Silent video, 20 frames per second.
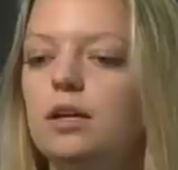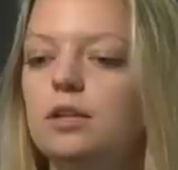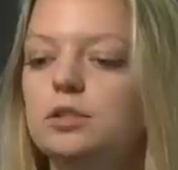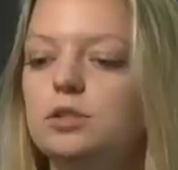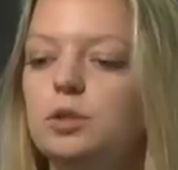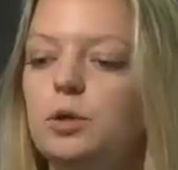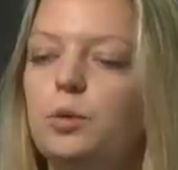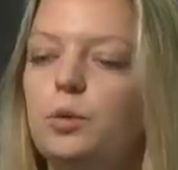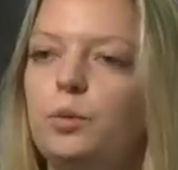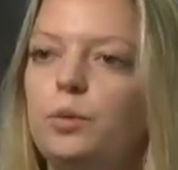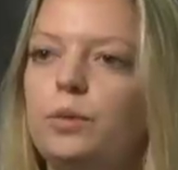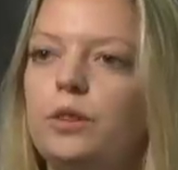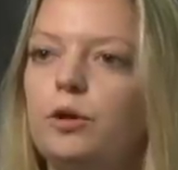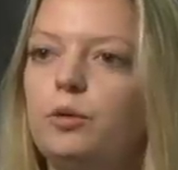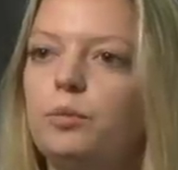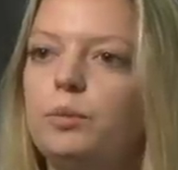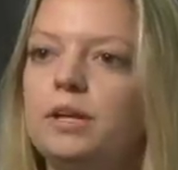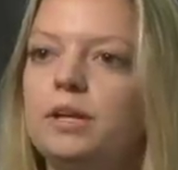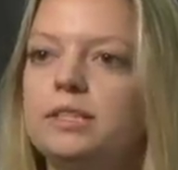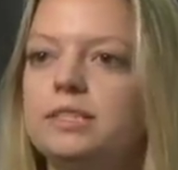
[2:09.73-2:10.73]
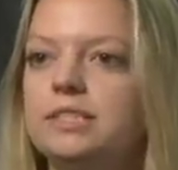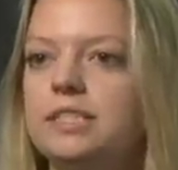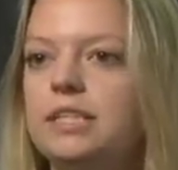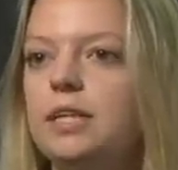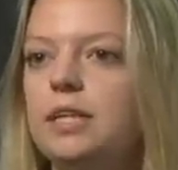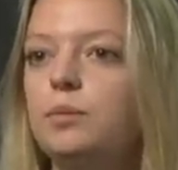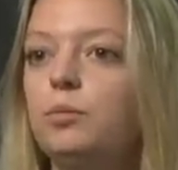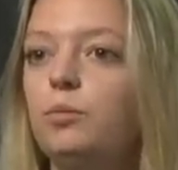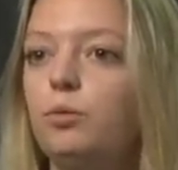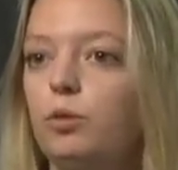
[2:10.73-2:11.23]
So there'll be a
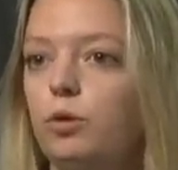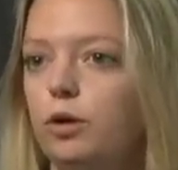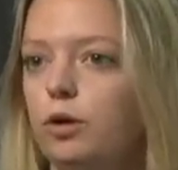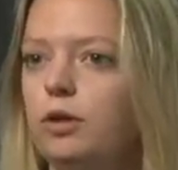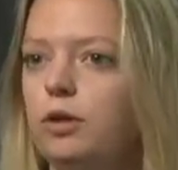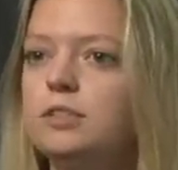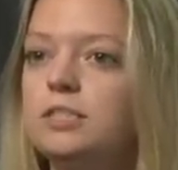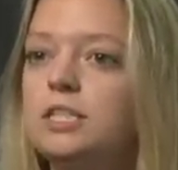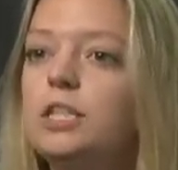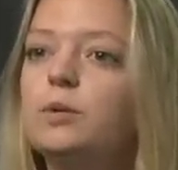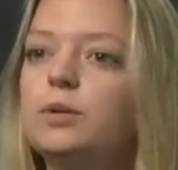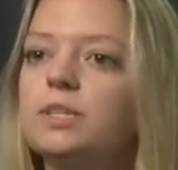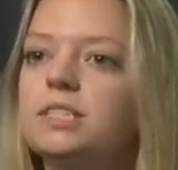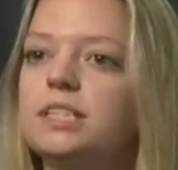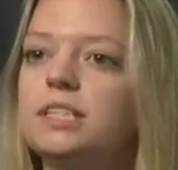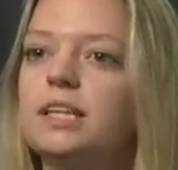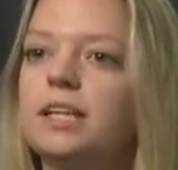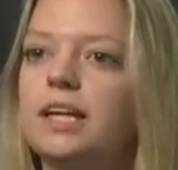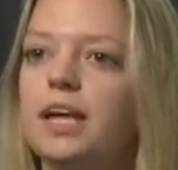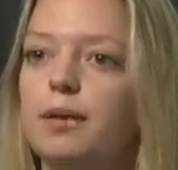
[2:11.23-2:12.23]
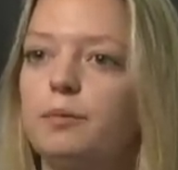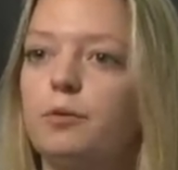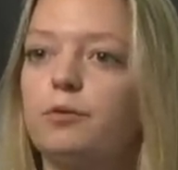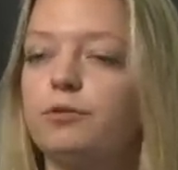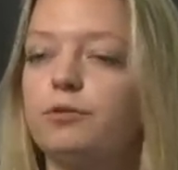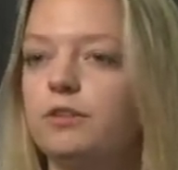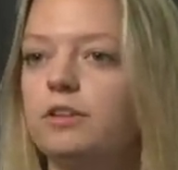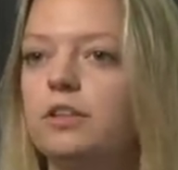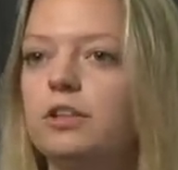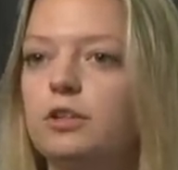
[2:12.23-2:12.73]
team sequencing the camera
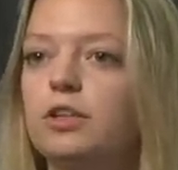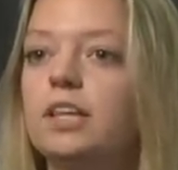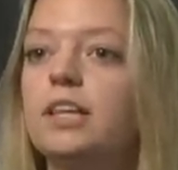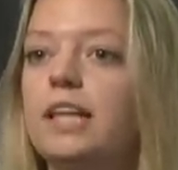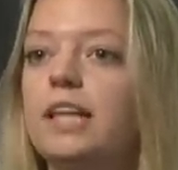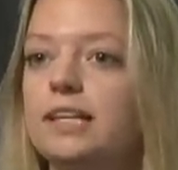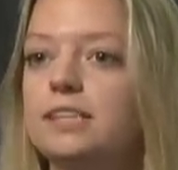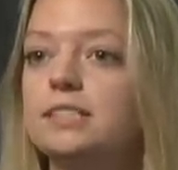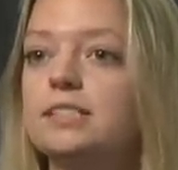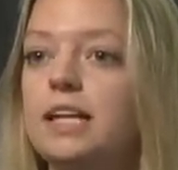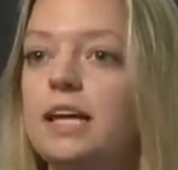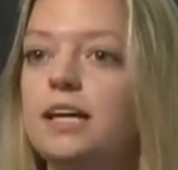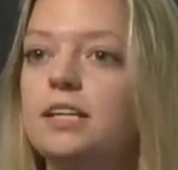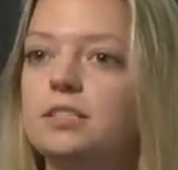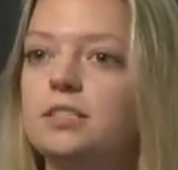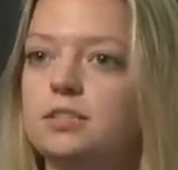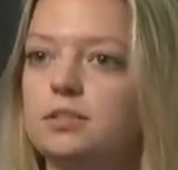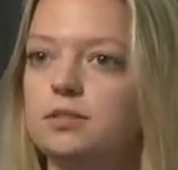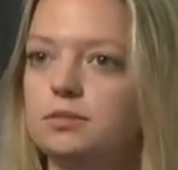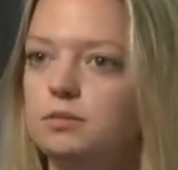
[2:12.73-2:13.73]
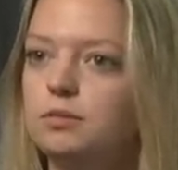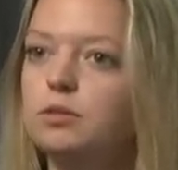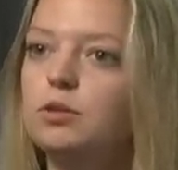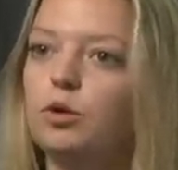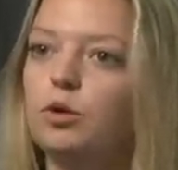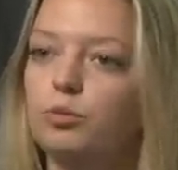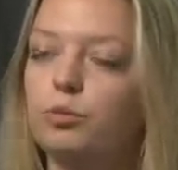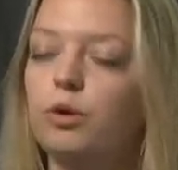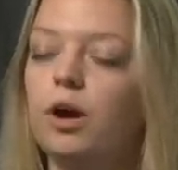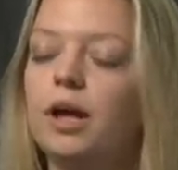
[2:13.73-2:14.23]
for you know the next day's you
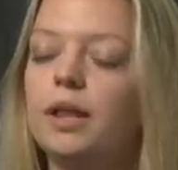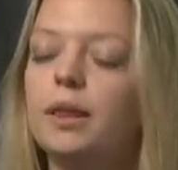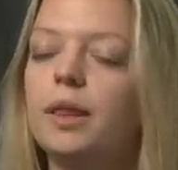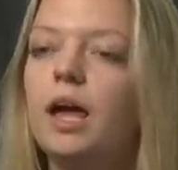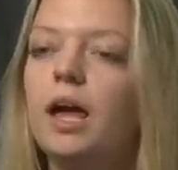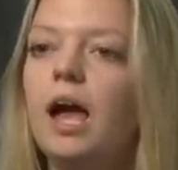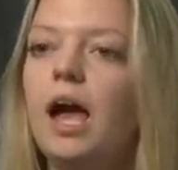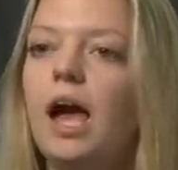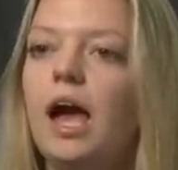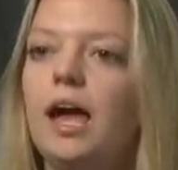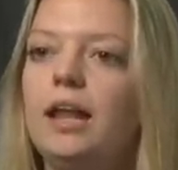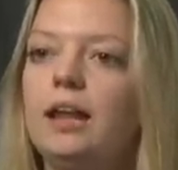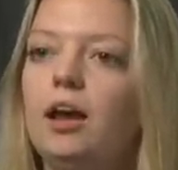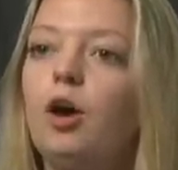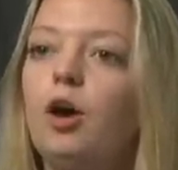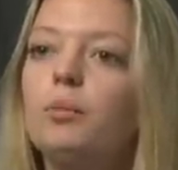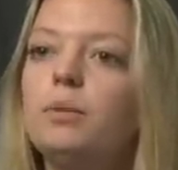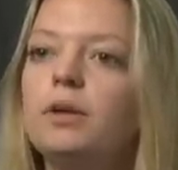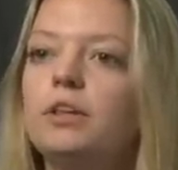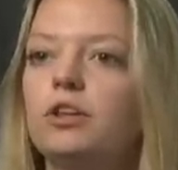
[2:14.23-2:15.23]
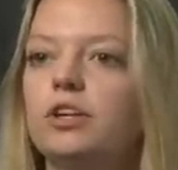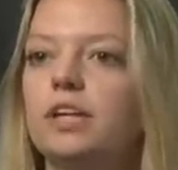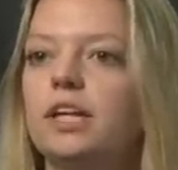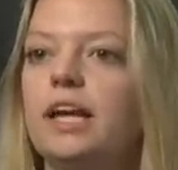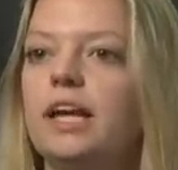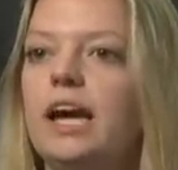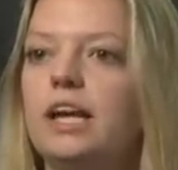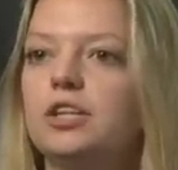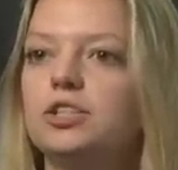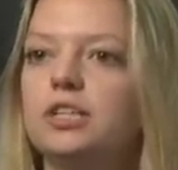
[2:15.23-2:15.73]
know, run, and I'll be
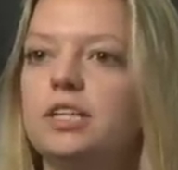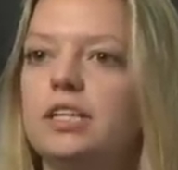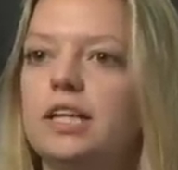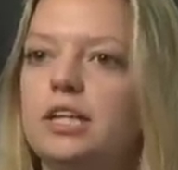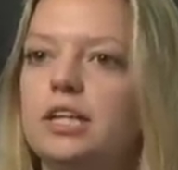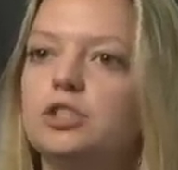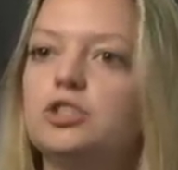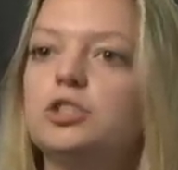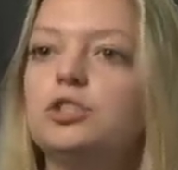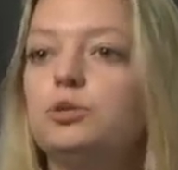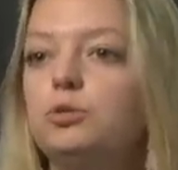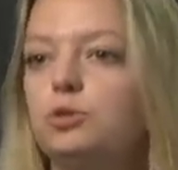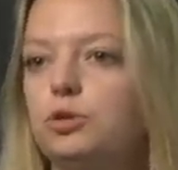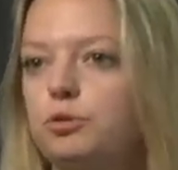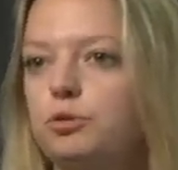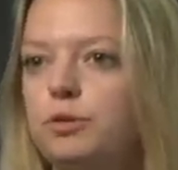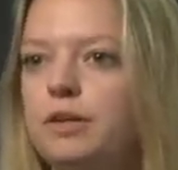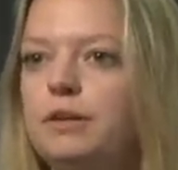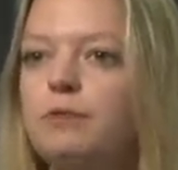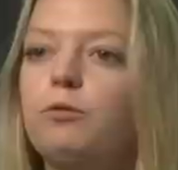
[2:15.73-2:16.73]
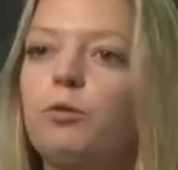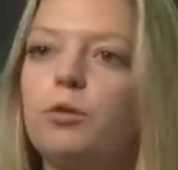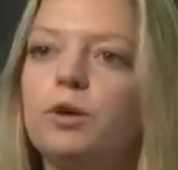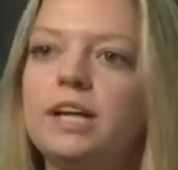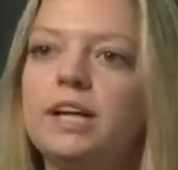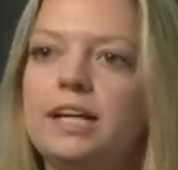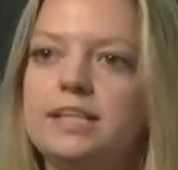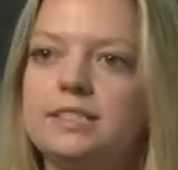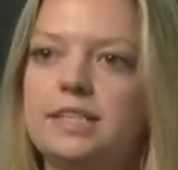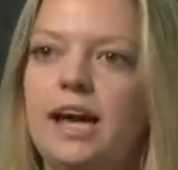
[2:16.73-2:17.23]
looking actually like two, three, four
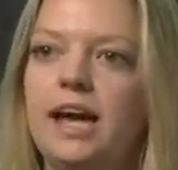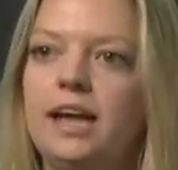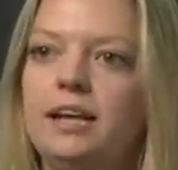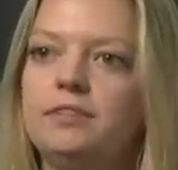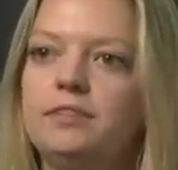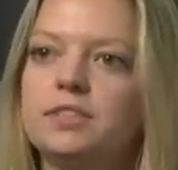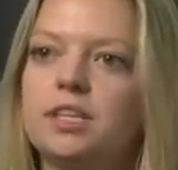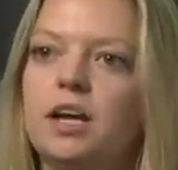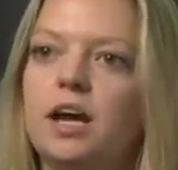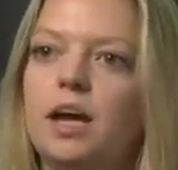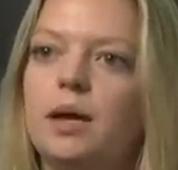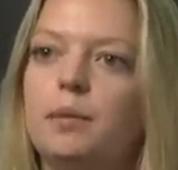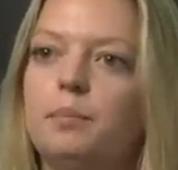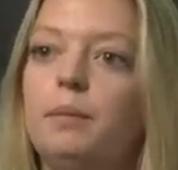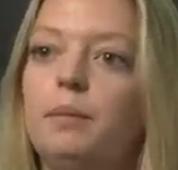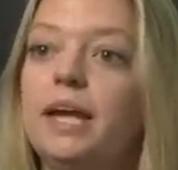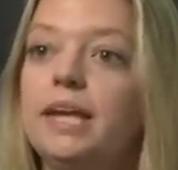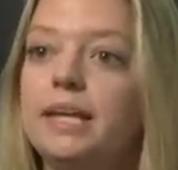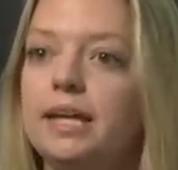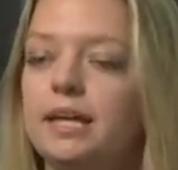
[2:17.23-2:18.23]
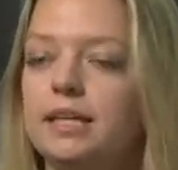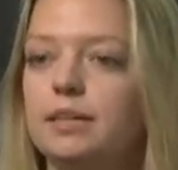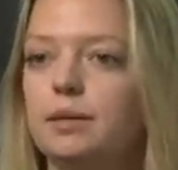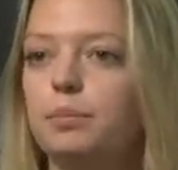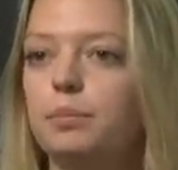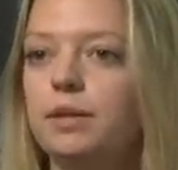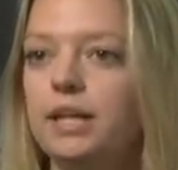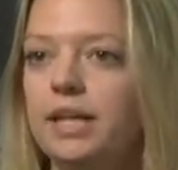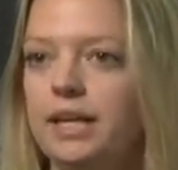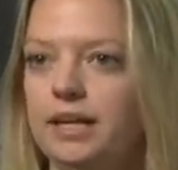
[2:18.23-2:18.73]
days ahead of time, making the
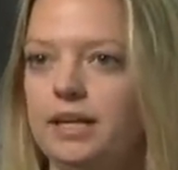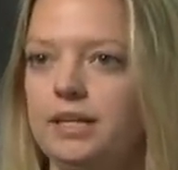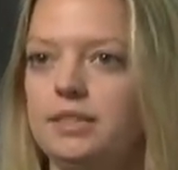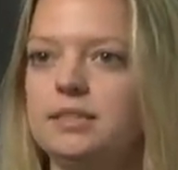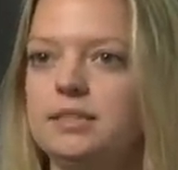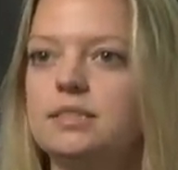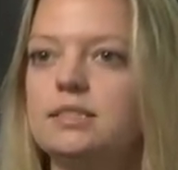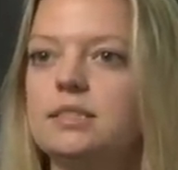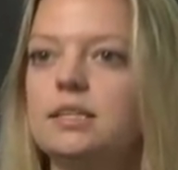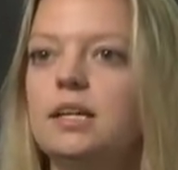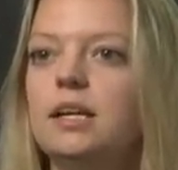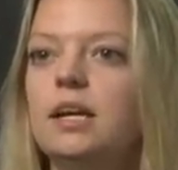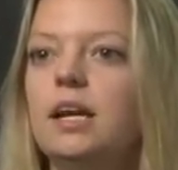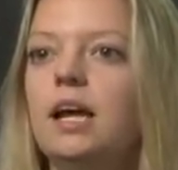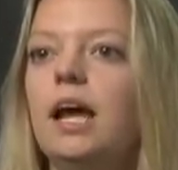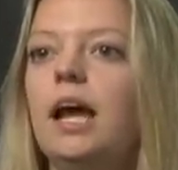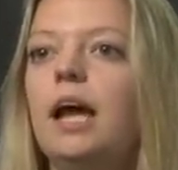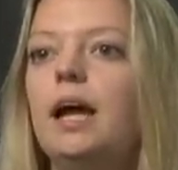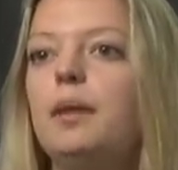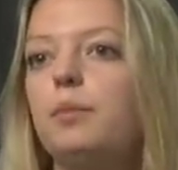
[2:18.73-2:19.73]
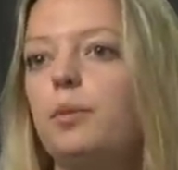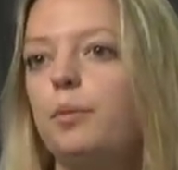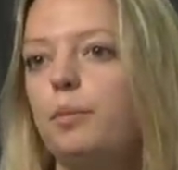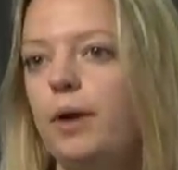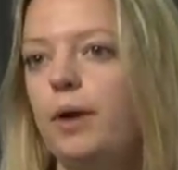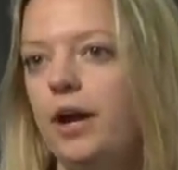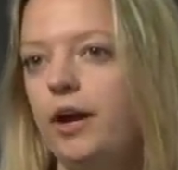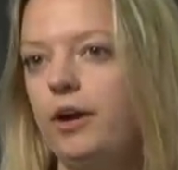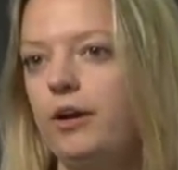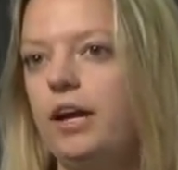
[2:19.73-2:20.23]
plans and
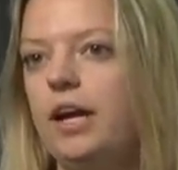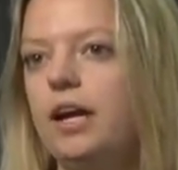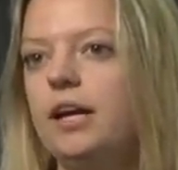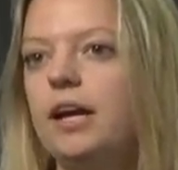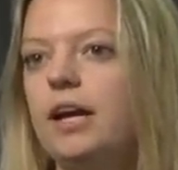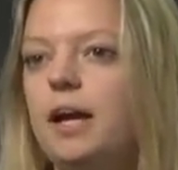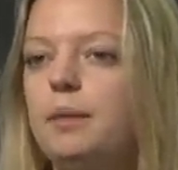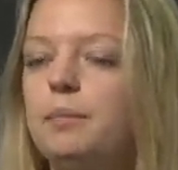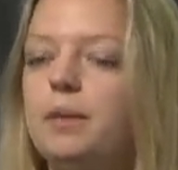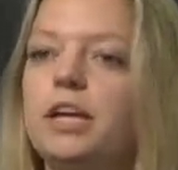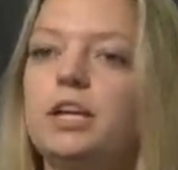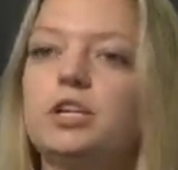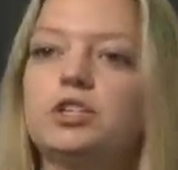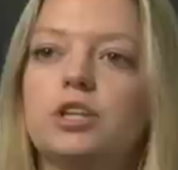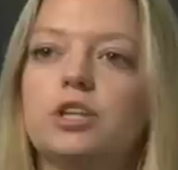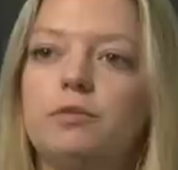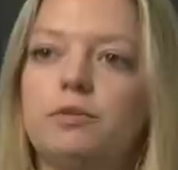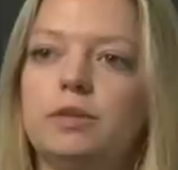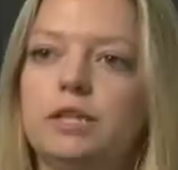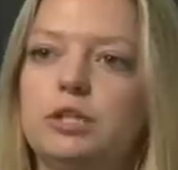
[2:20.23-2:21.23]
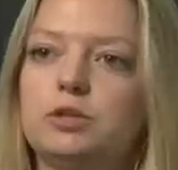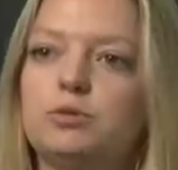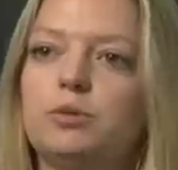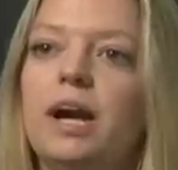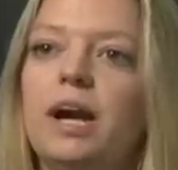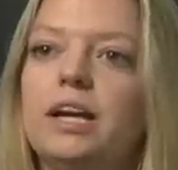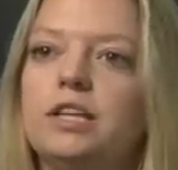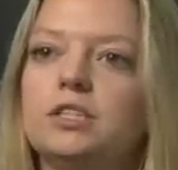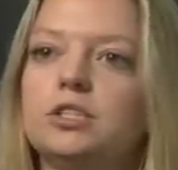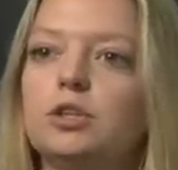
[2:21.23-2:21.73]
preparing and making sure everything's
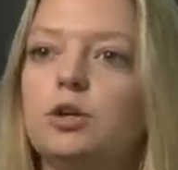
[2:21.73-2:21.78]
right.